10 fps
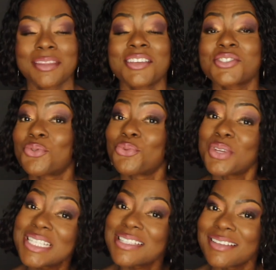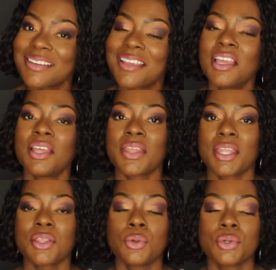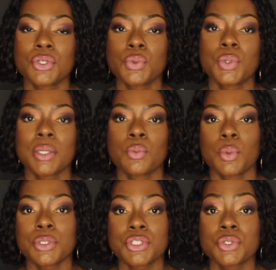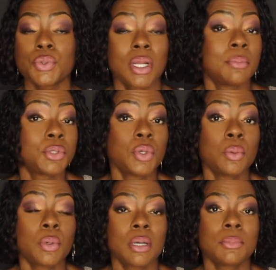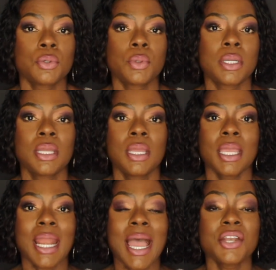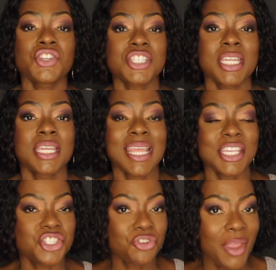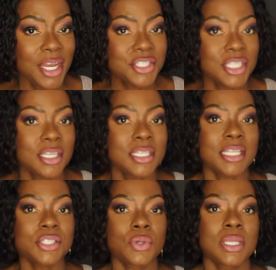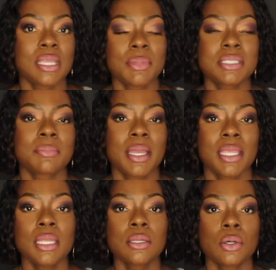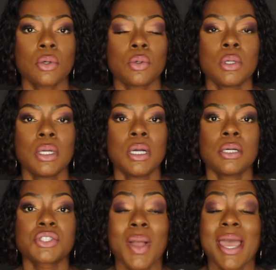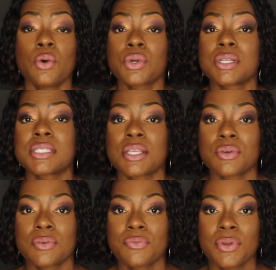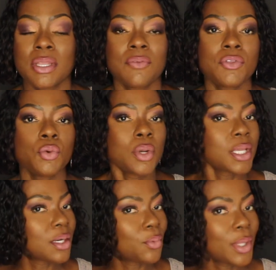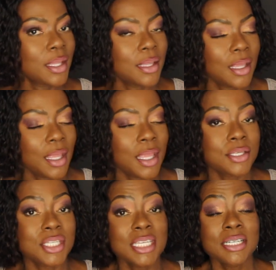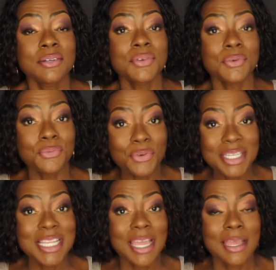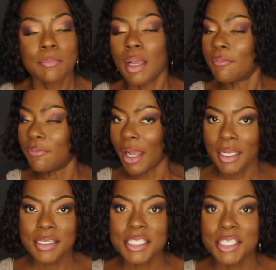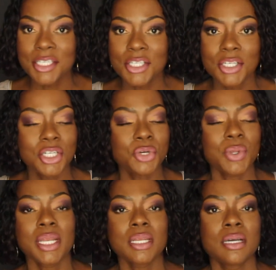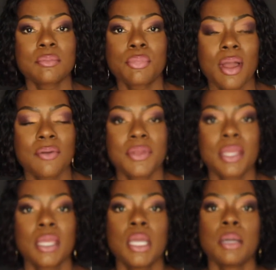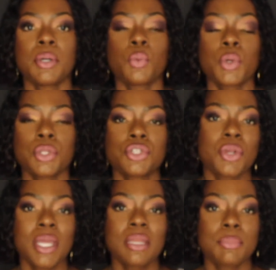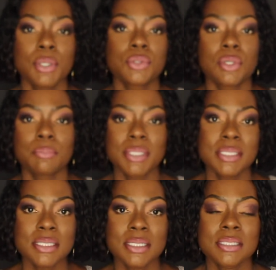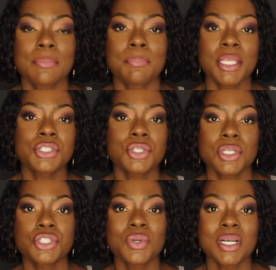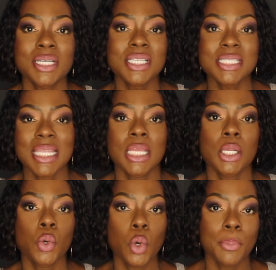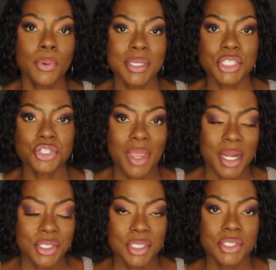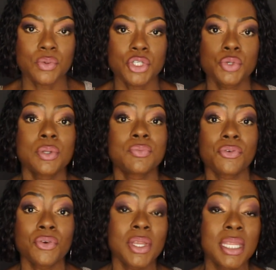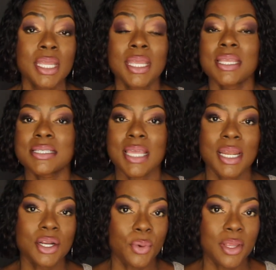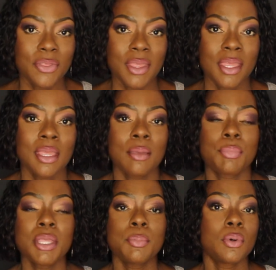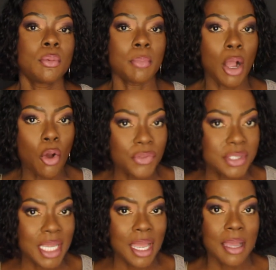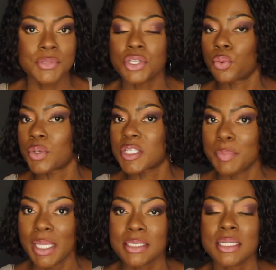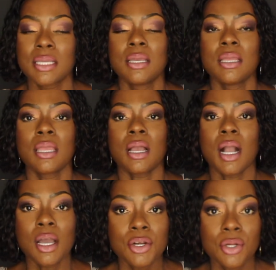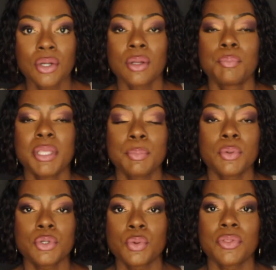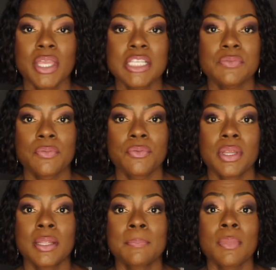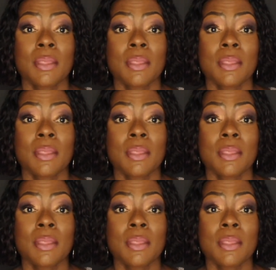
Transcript: There's a reason that you are doing what you're doing, I'm doing what I'm doing, and I understand that strategy that is going to get me to my end goal, so I don't consider it free. If you want to get away and give free time, volunteer, create a nonprofit, but when you're trying to build your business, make sure that you understand corporate strategy. So doing free is not a great thing. People oftentimes don't respect, honor people doing things for free.